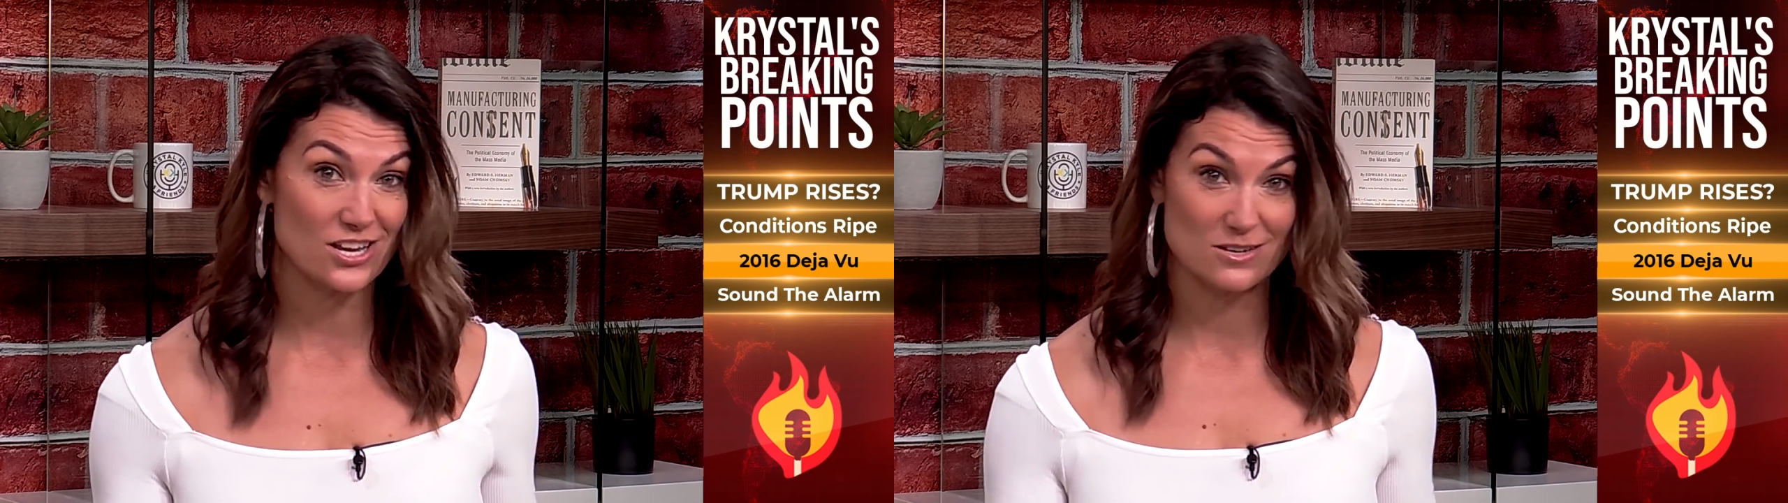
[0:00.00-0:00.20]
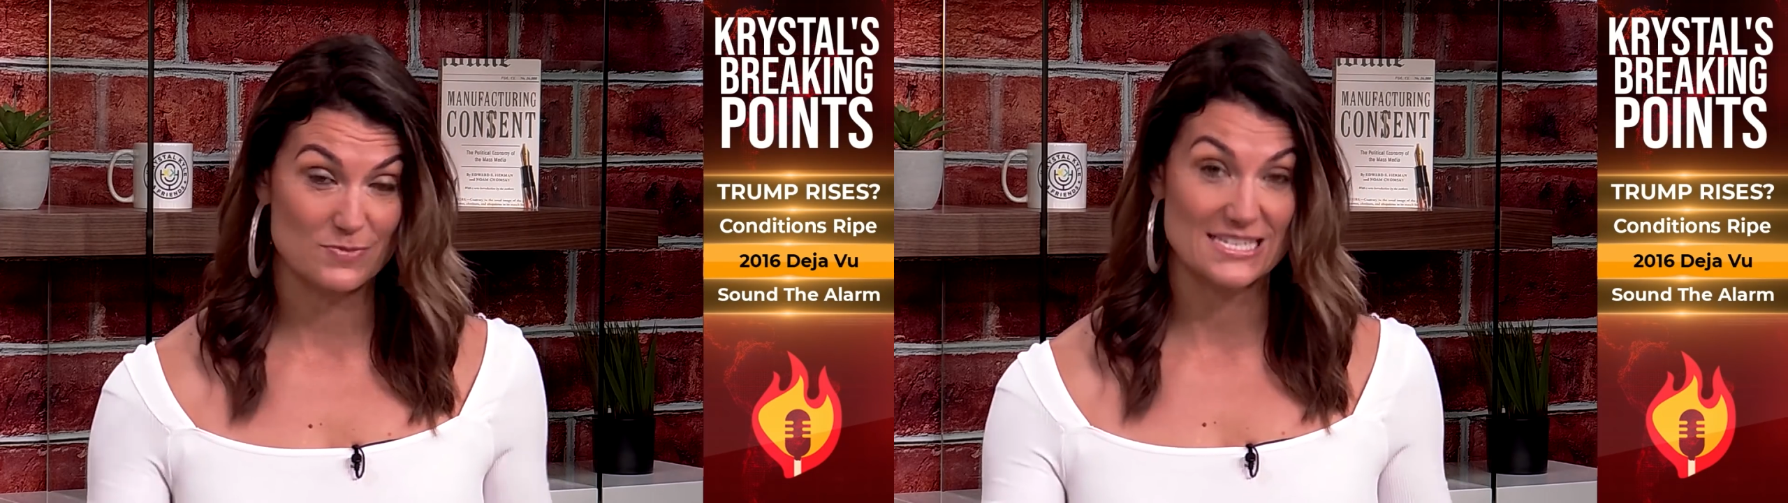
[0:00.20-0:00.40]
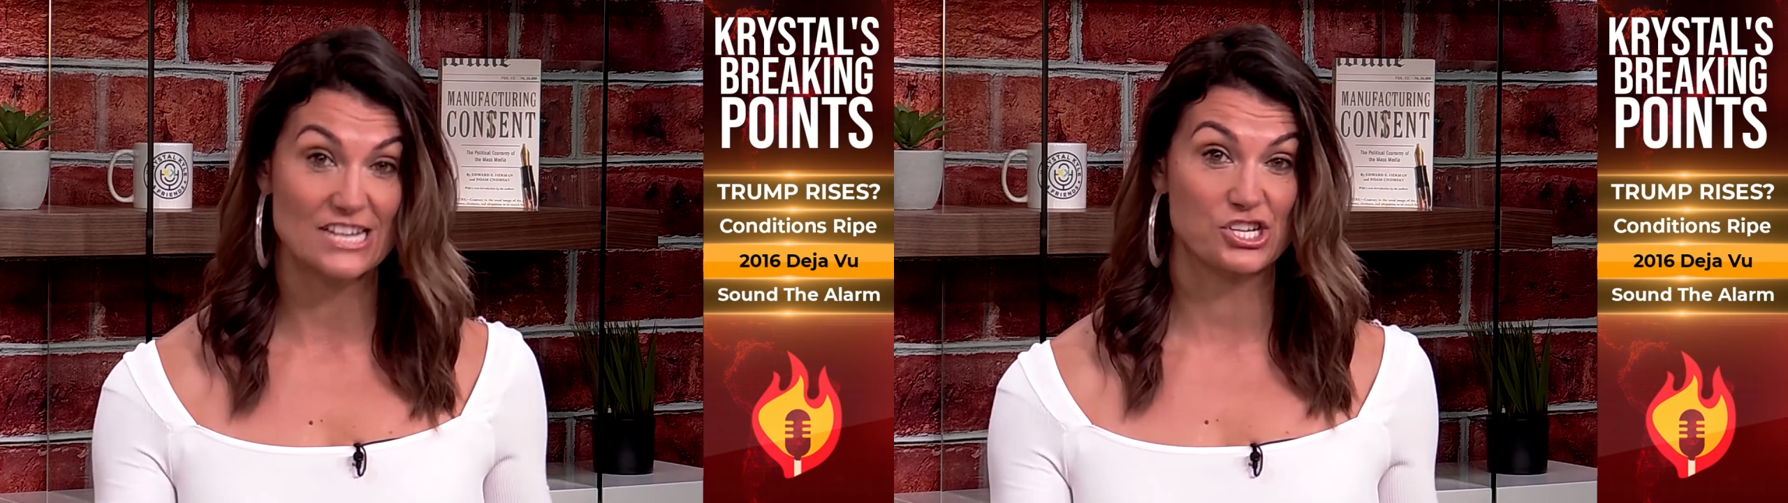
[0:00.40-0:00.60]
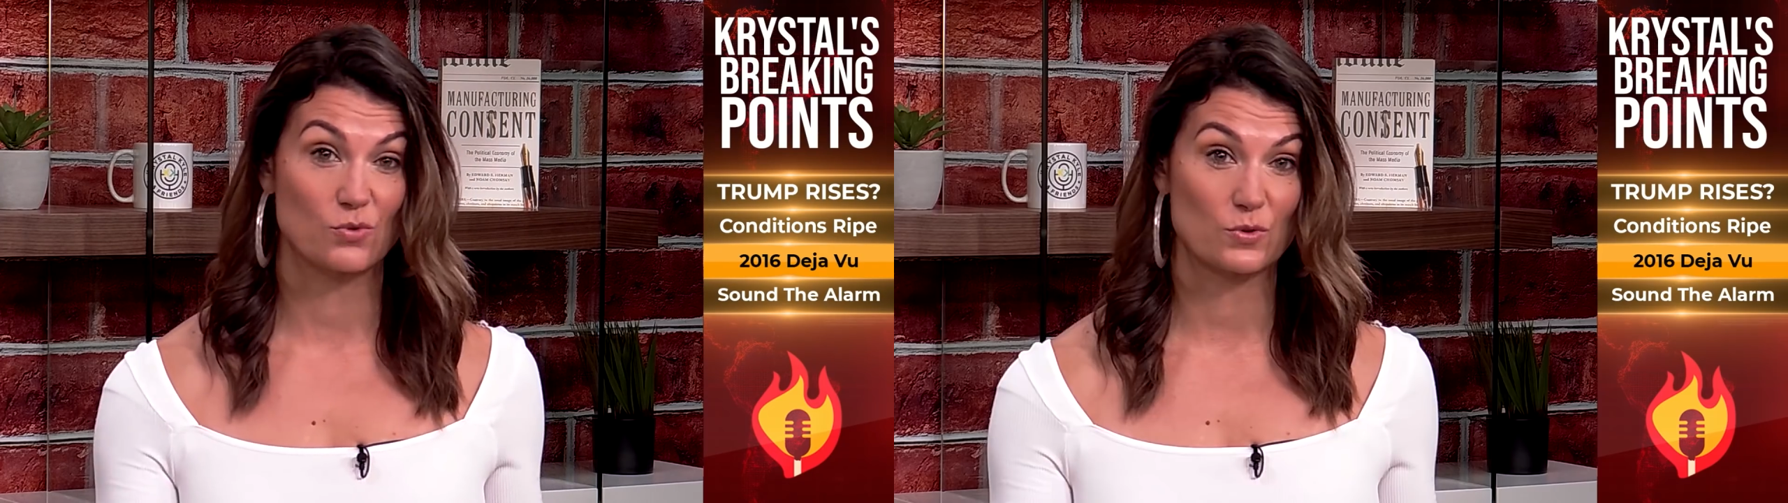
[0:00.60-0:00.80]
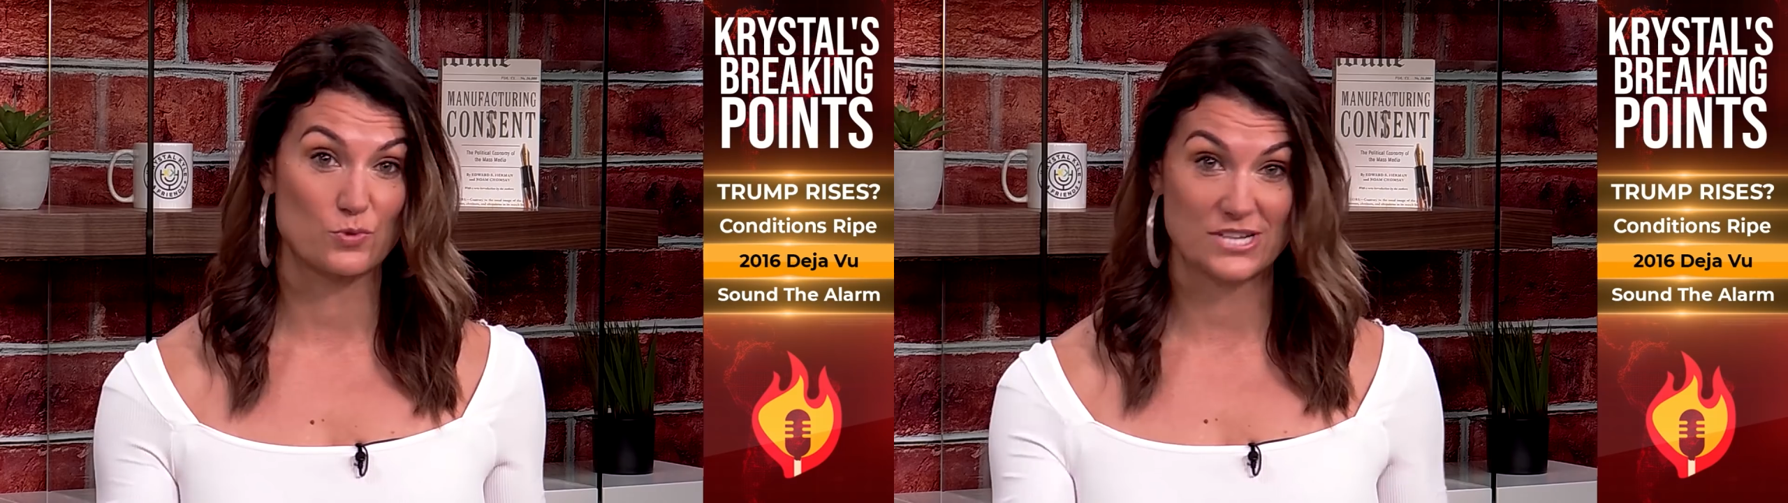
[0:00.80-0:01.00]
and an
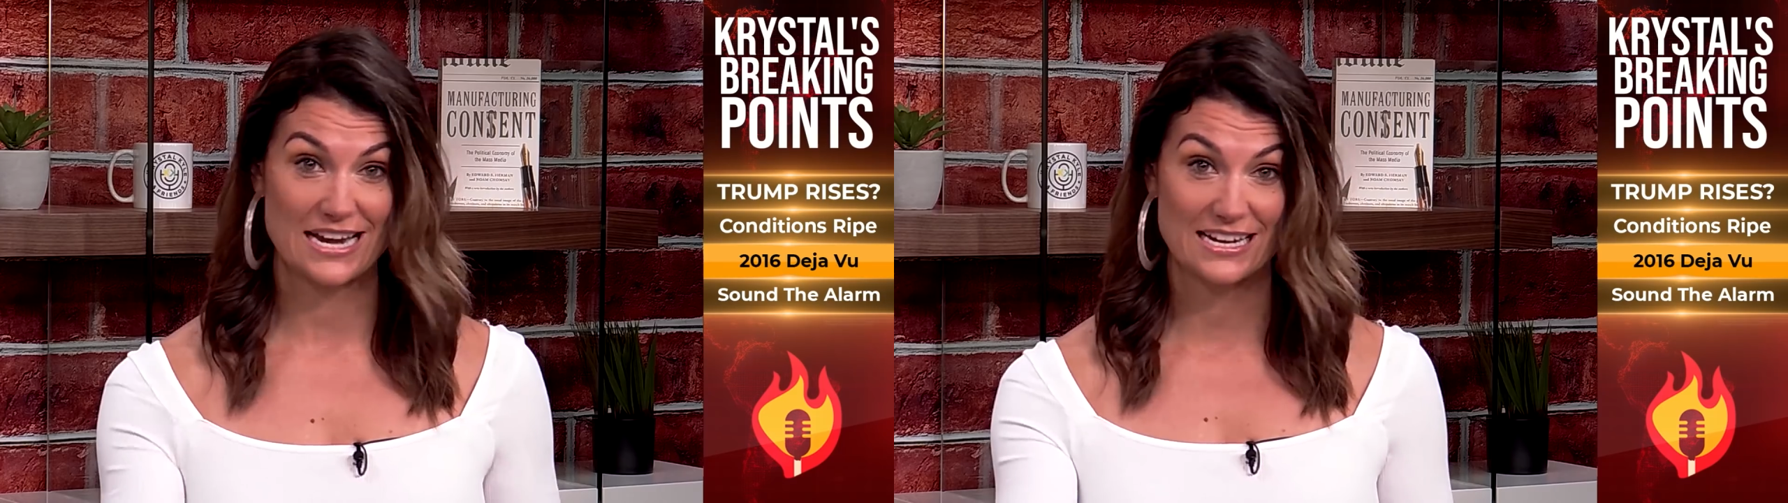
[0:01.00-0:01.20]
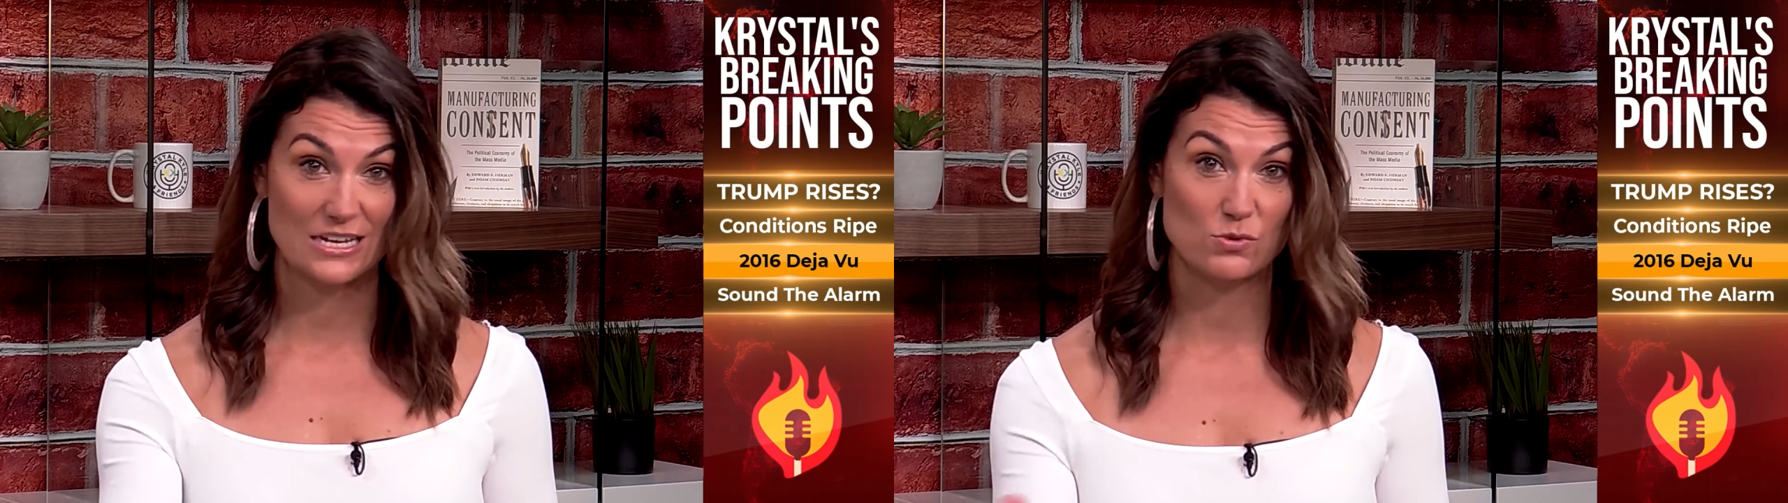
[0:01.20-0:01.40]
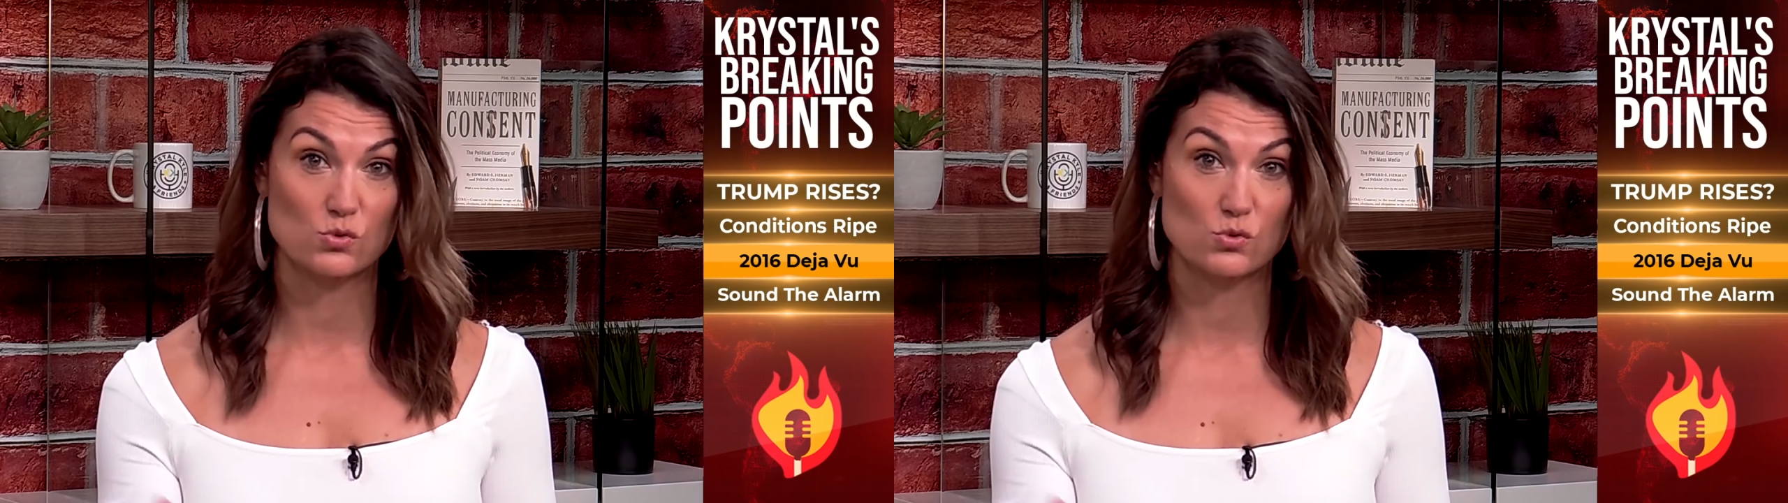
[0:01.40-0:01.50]
obsession with pretending he